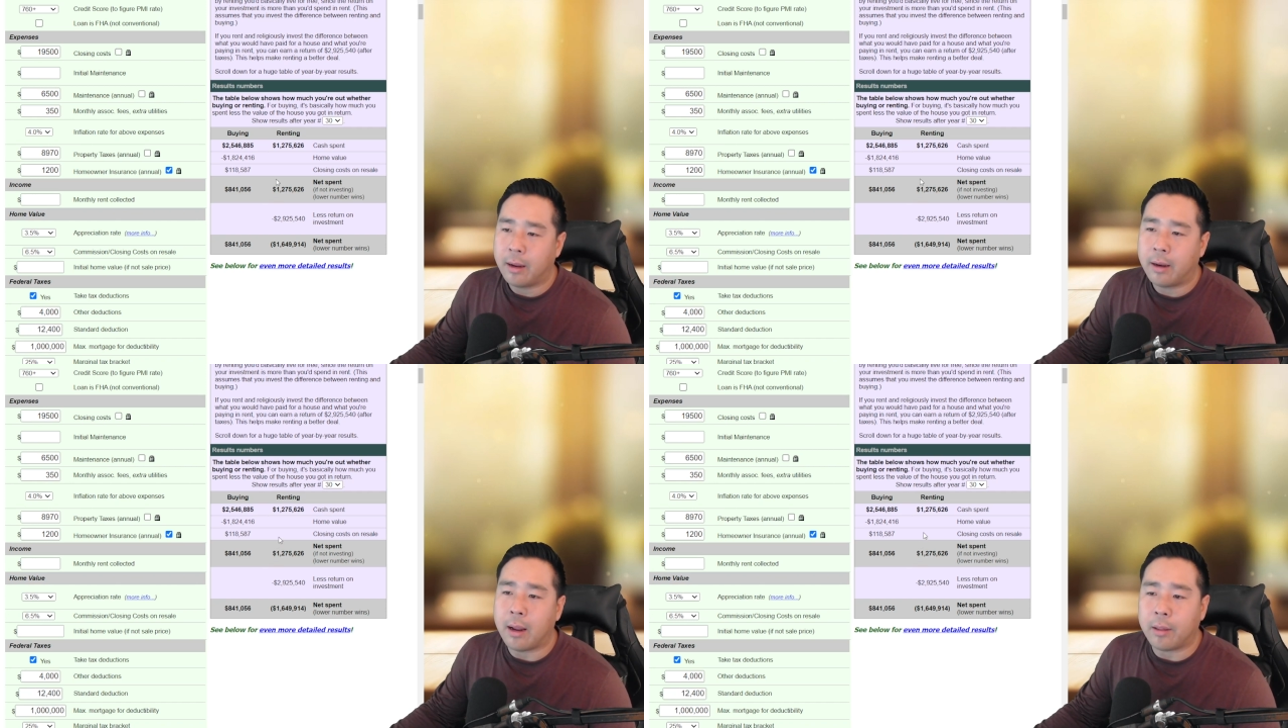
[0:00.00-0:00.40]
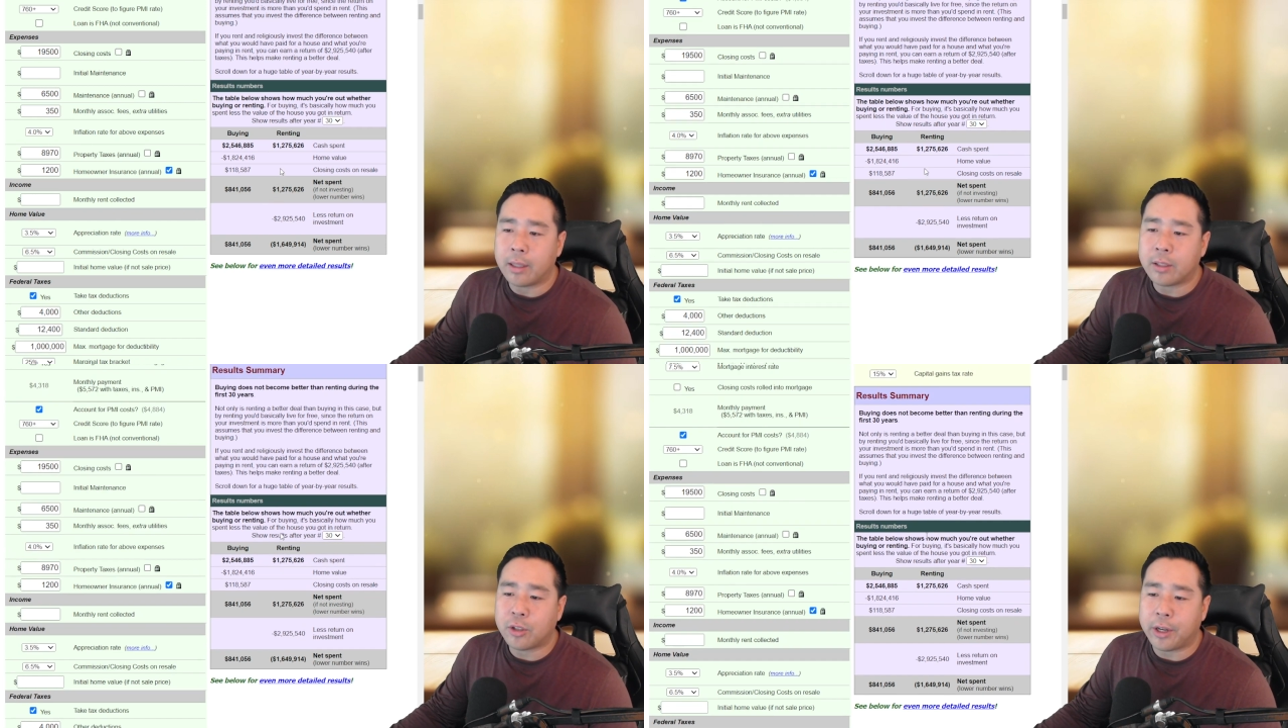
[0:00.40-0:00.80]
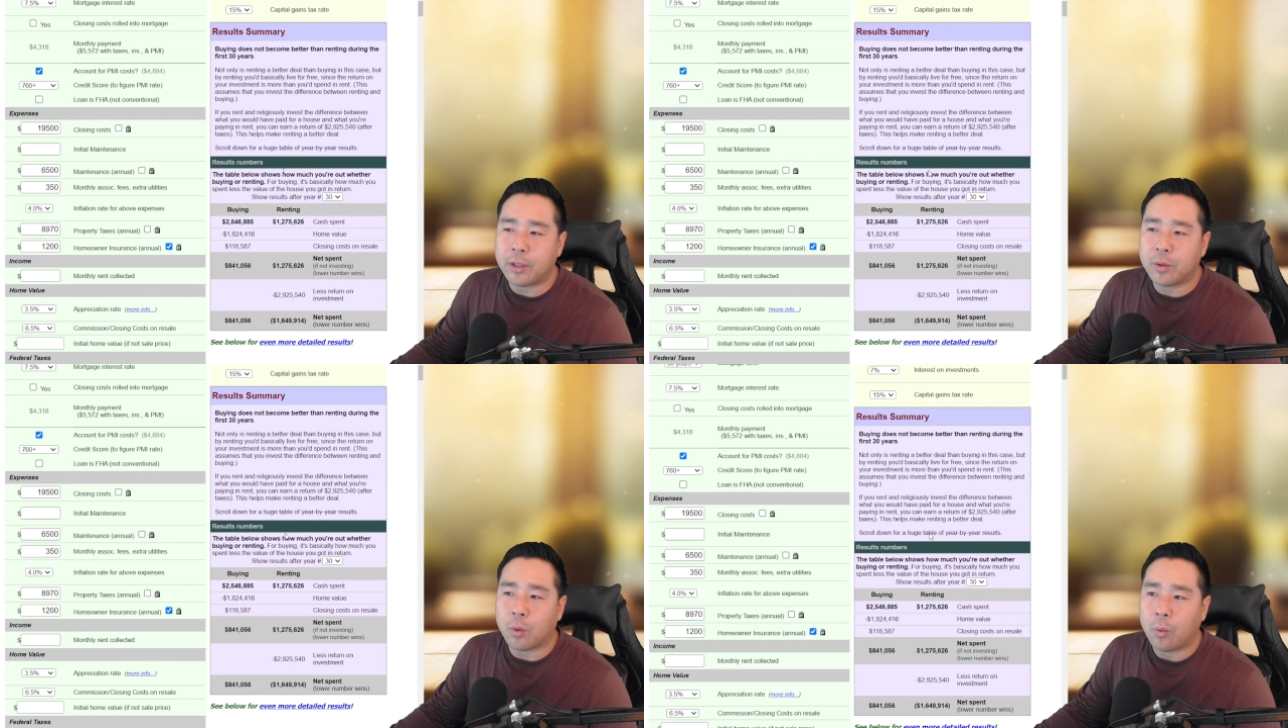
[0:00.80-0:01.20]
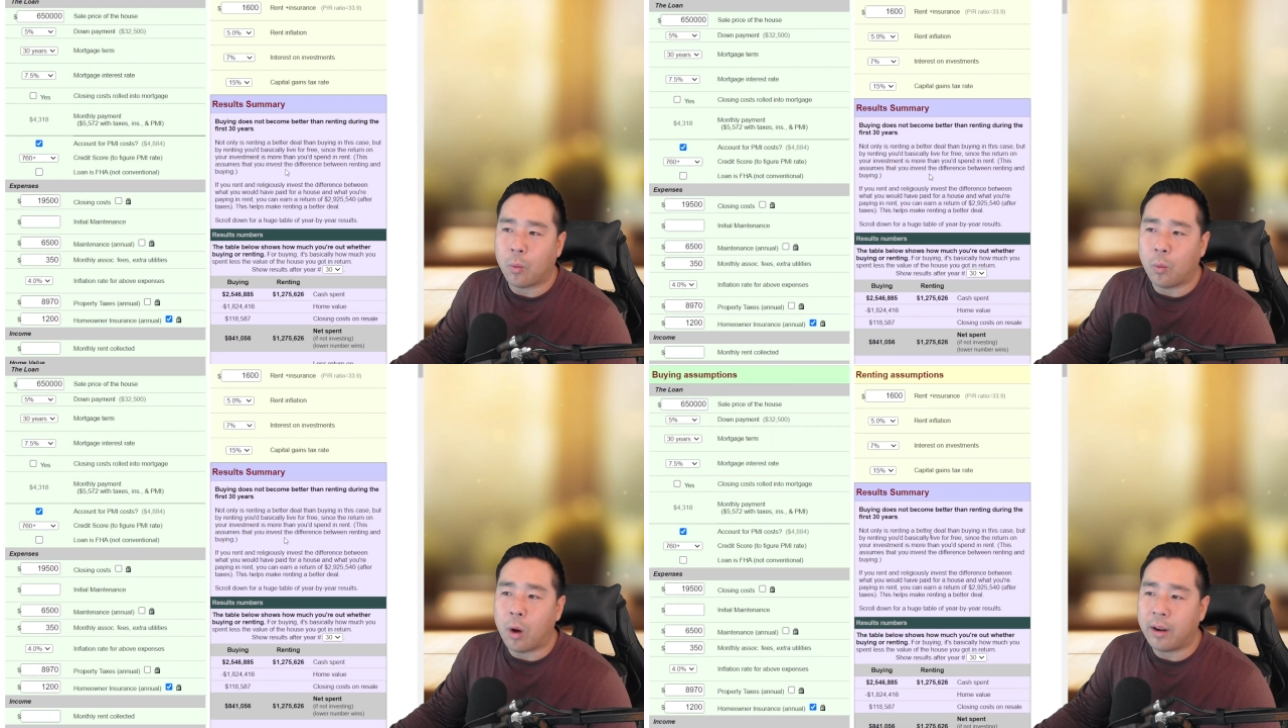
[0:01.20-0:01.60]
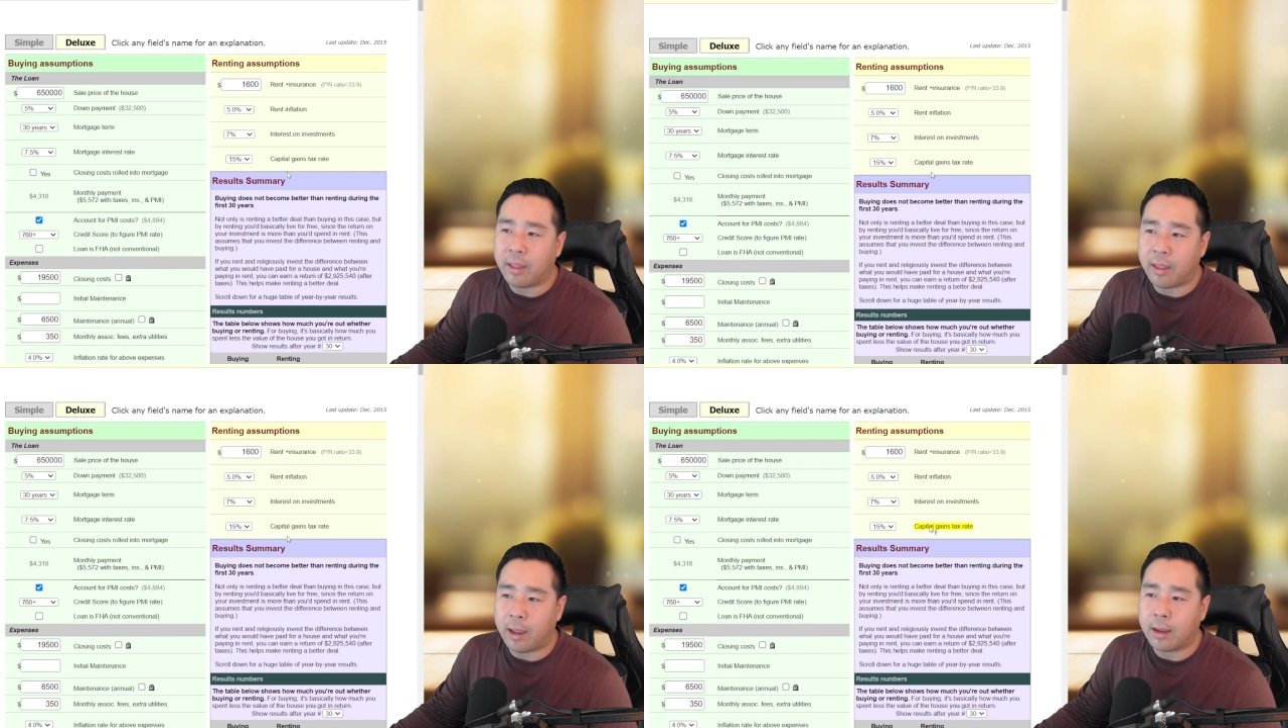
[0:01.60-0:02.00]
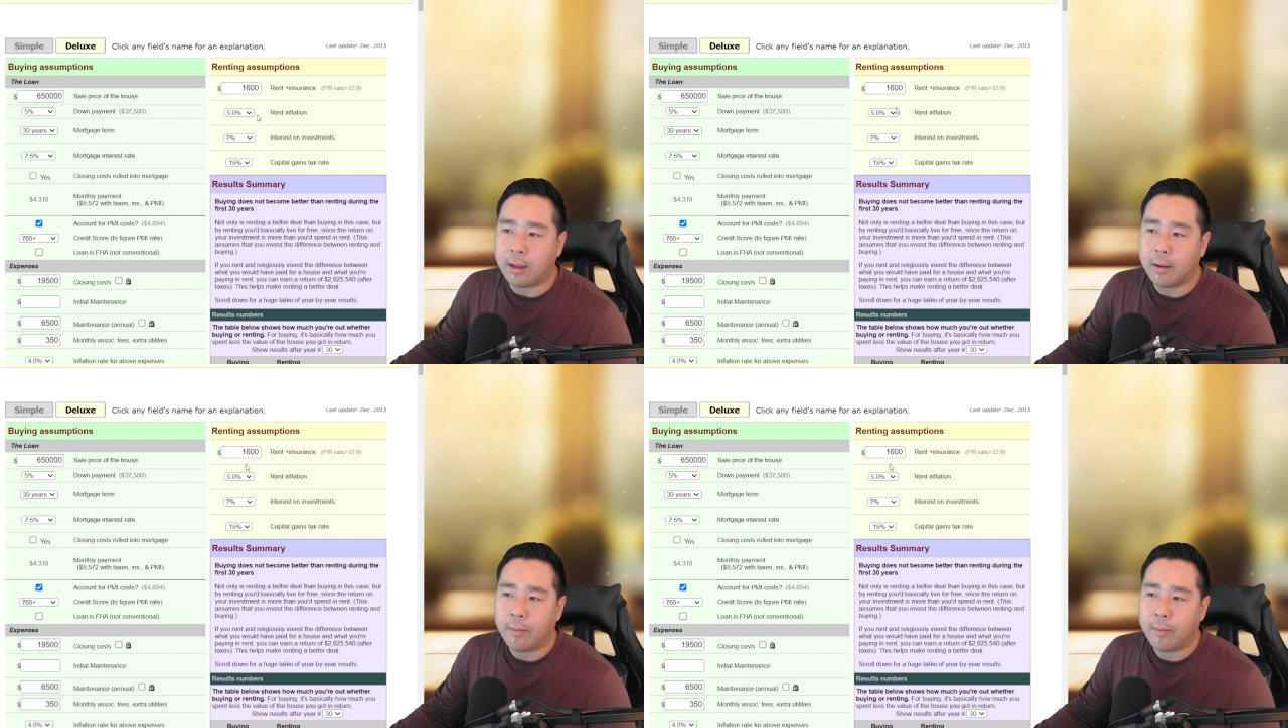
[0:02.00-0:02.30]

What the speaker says: Now let's change one thing,